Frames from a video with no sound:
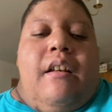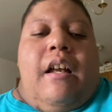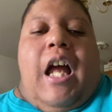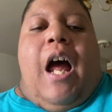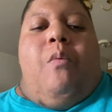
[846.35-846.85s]

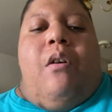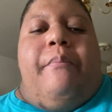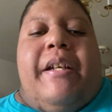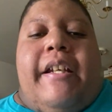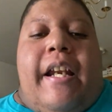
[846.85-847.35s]
I will
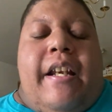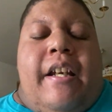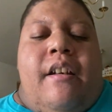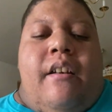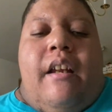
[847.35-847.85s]
be
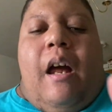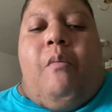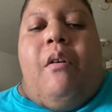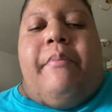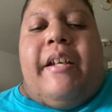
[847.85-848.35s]
getting
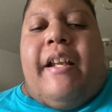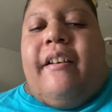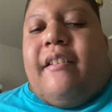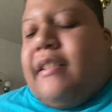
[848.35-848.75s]
the